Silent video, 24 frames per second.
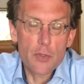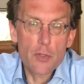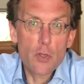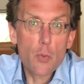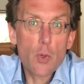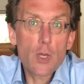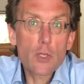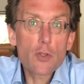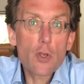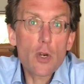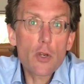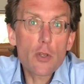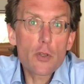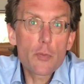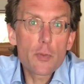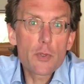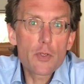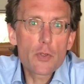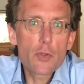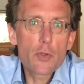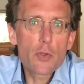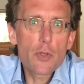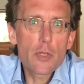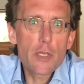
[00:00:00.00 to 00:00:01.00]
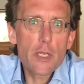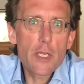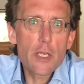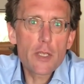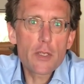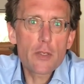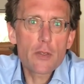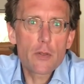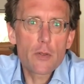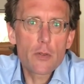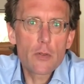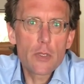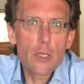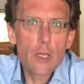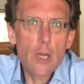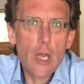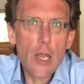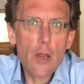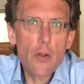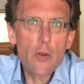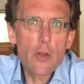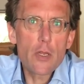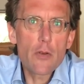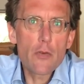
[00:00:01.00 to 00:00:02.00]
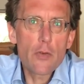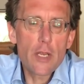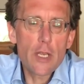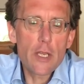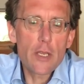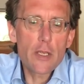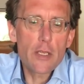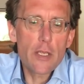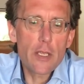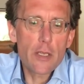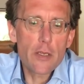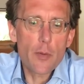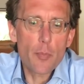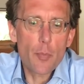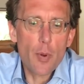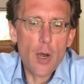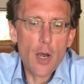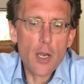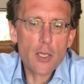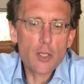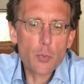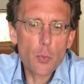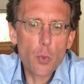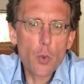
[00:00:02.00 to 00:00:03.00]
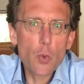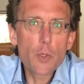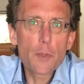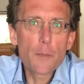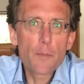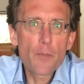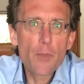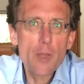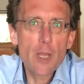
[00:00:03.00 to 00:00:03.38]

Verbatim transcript: So, what documents do you need? You only really need a passport,